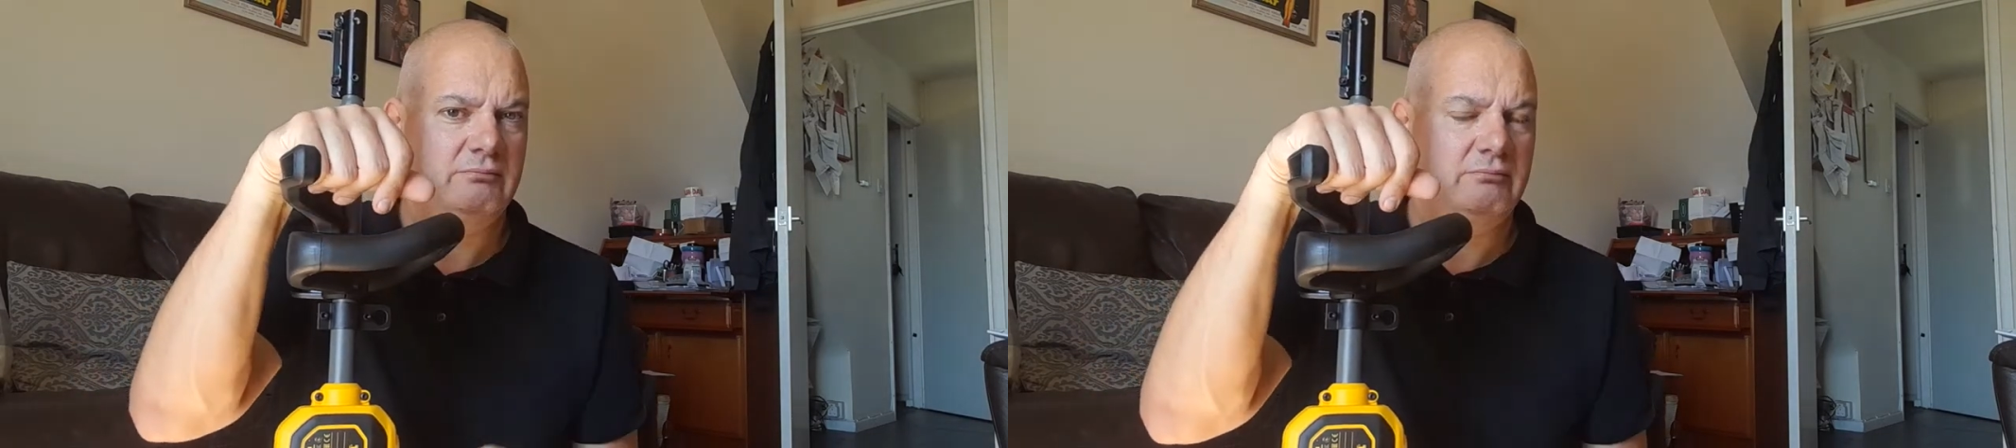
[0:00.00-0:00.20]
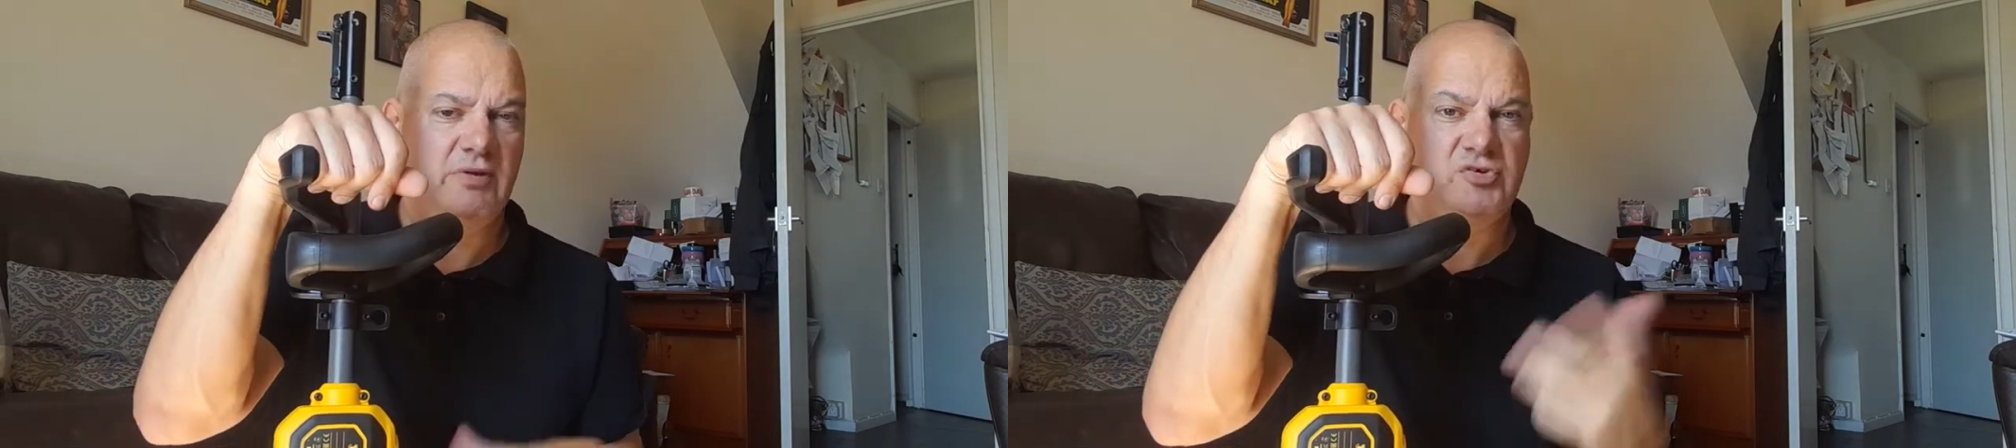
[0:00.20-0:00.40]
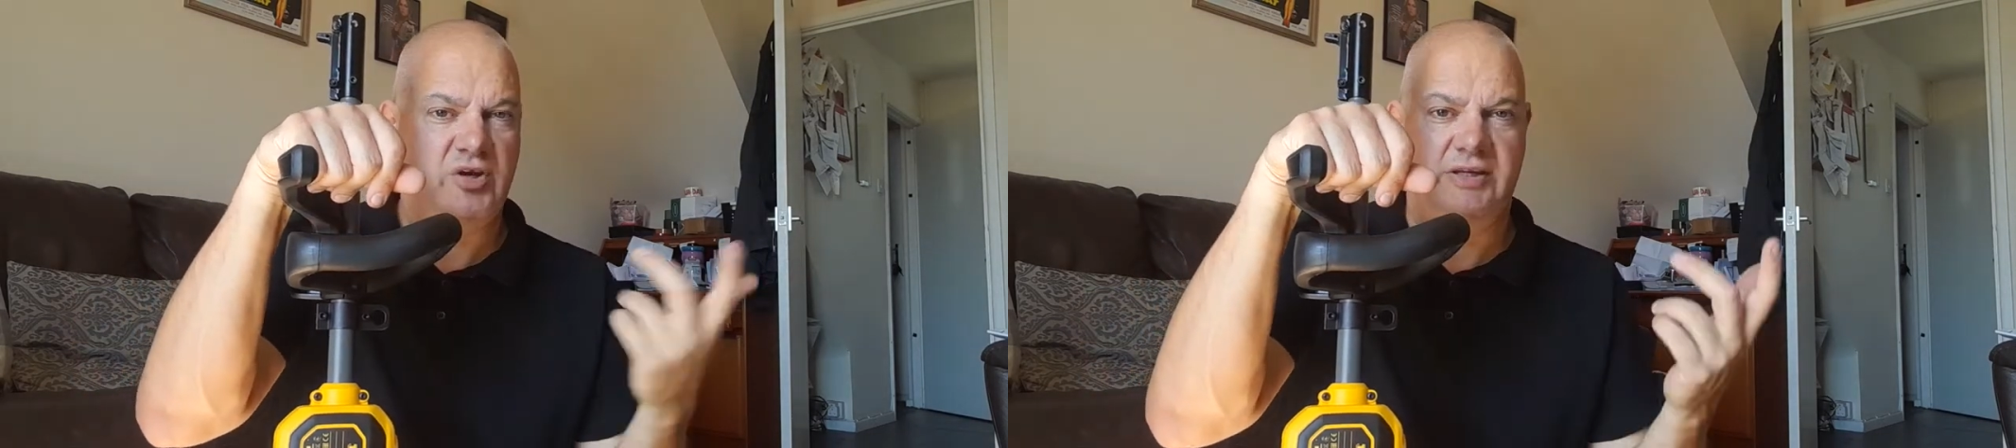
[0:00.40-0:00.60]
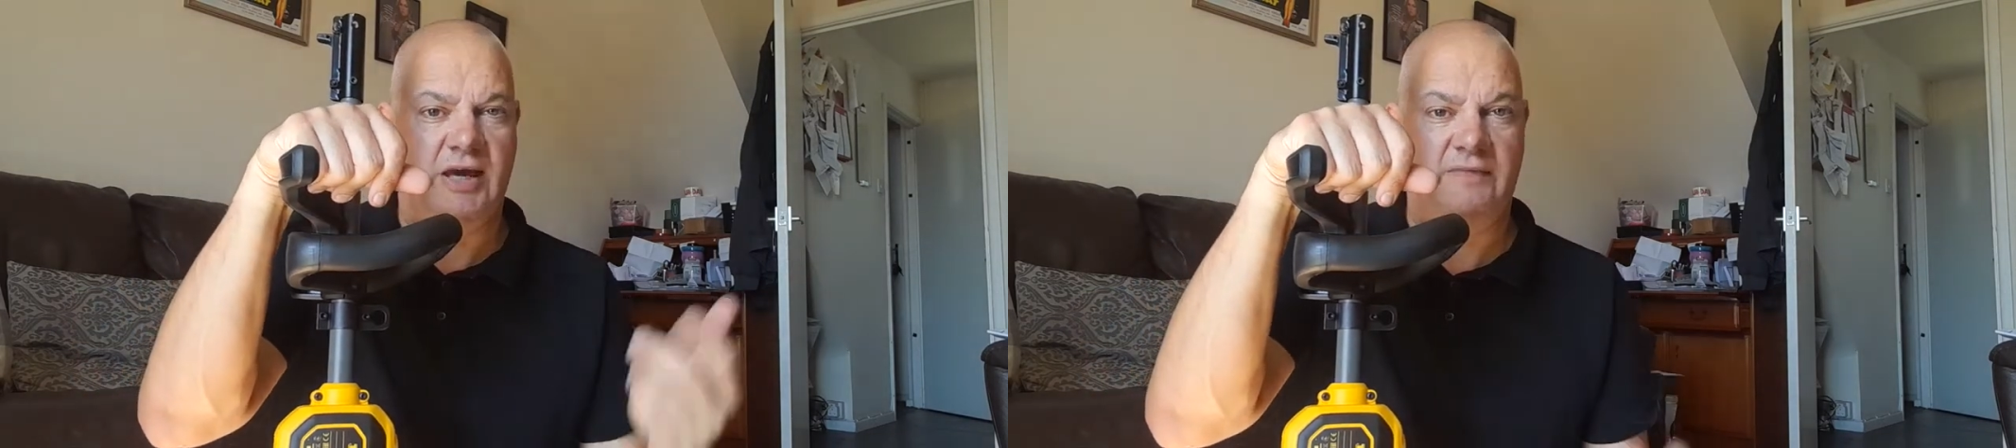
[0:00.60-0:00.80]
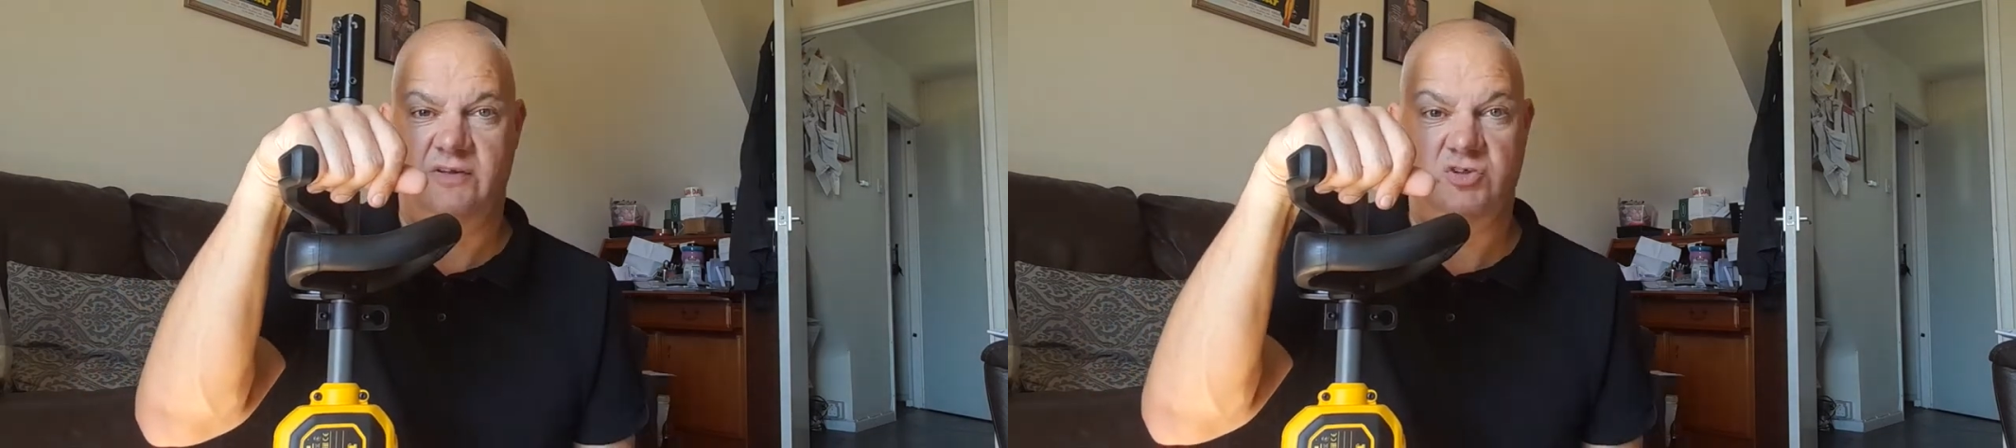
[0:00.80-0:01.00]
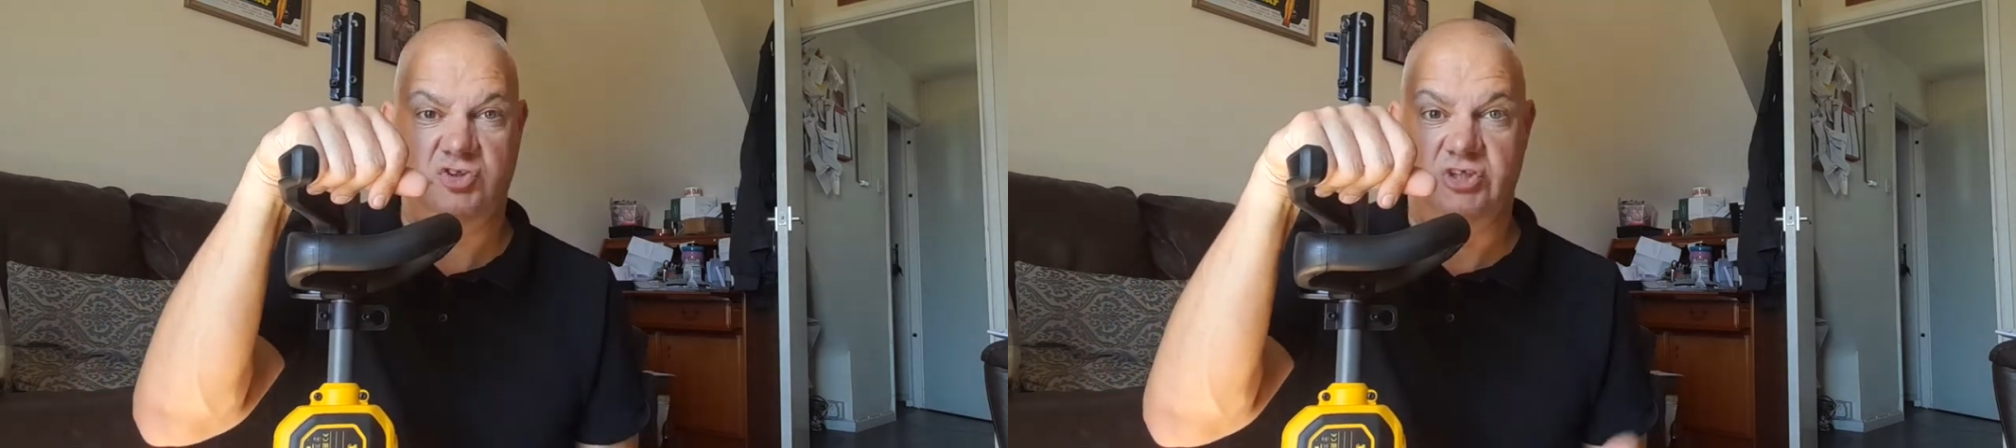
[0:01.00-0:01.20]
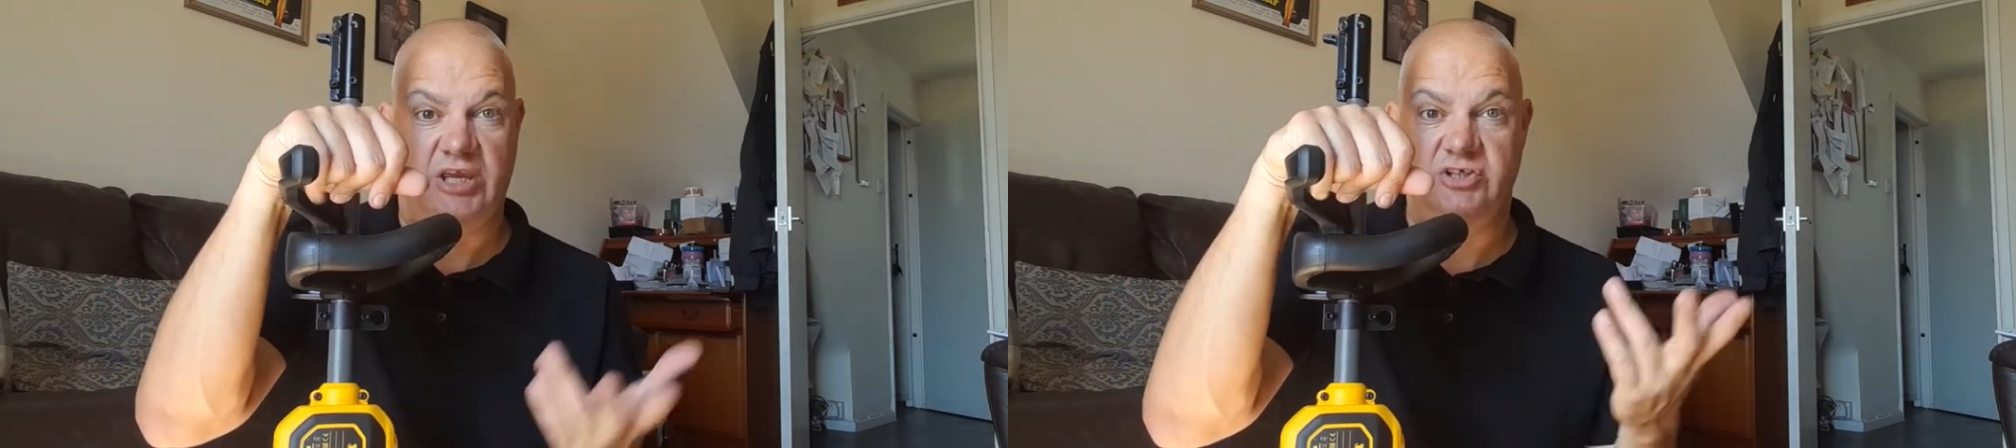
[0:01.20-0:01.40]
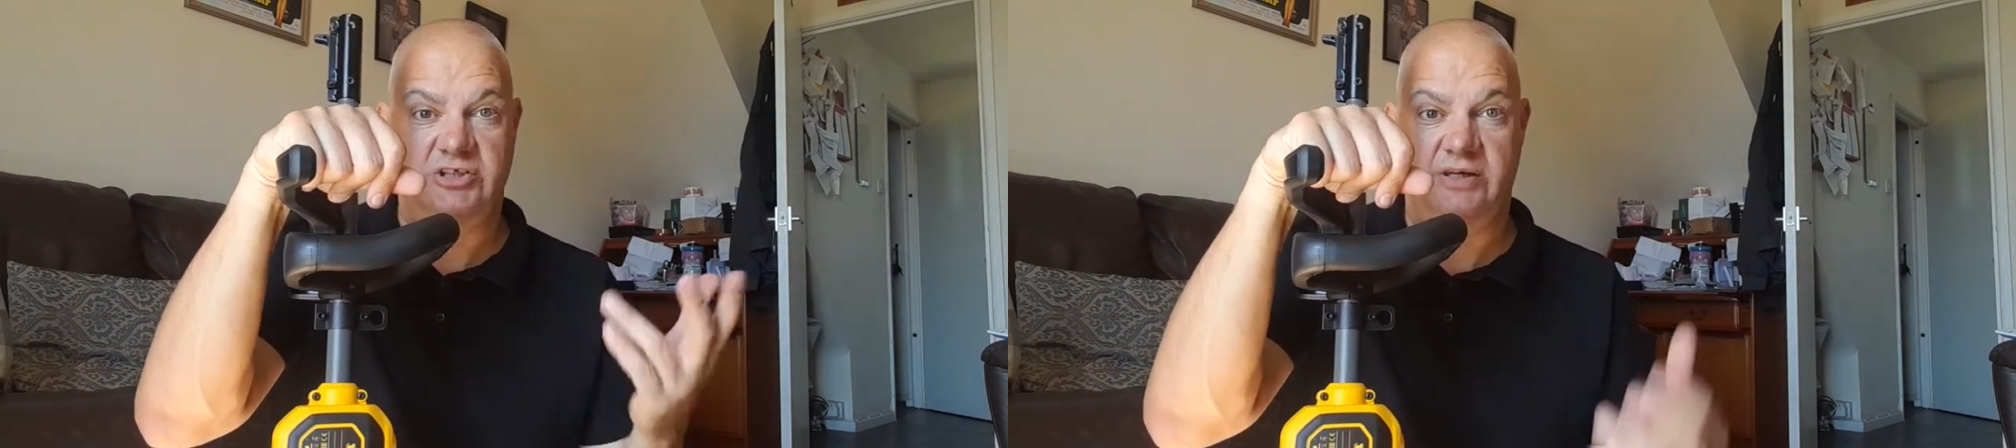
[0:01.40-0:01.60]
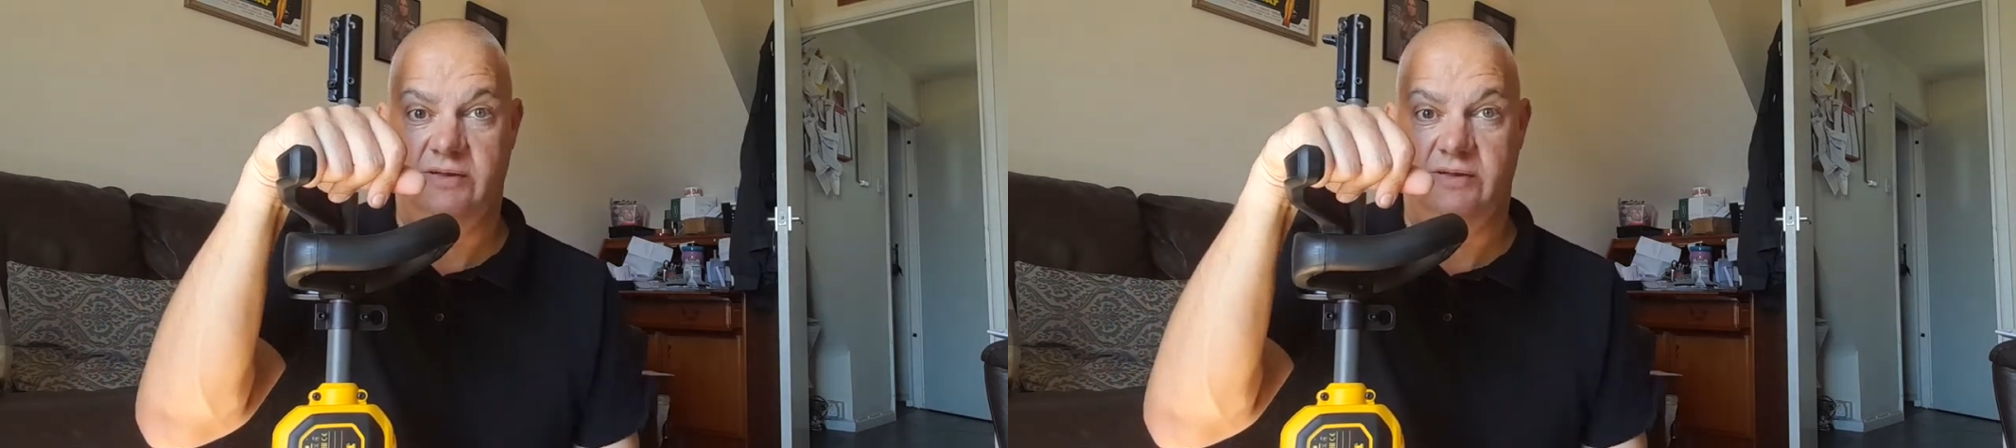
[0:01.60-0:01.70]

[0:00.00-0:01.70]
I took it down, they just changed it.